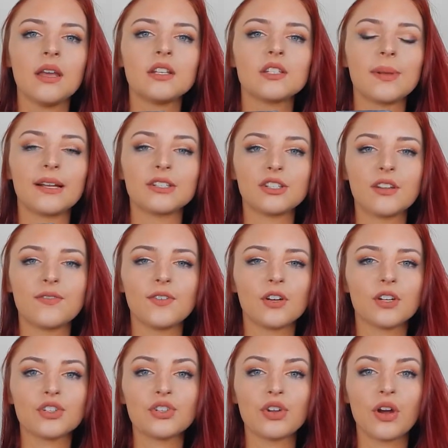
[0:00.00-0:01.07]
especially if
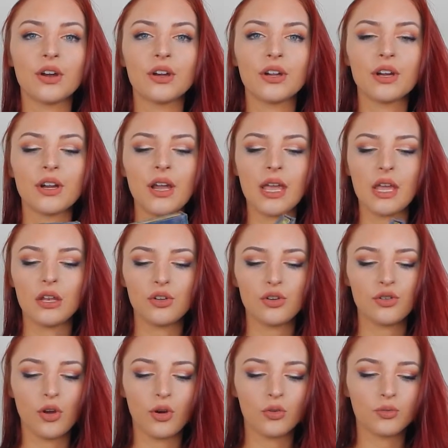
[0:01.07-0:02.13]
you're a starter and
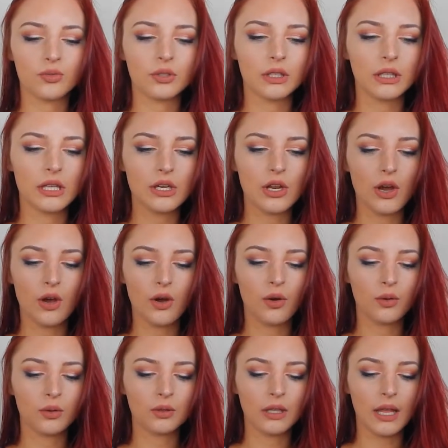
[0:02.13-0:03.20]
you don't really
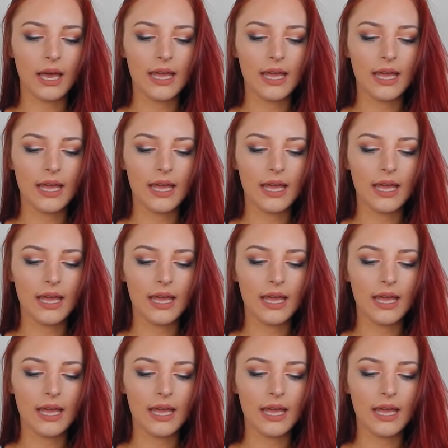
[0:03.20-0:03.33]
know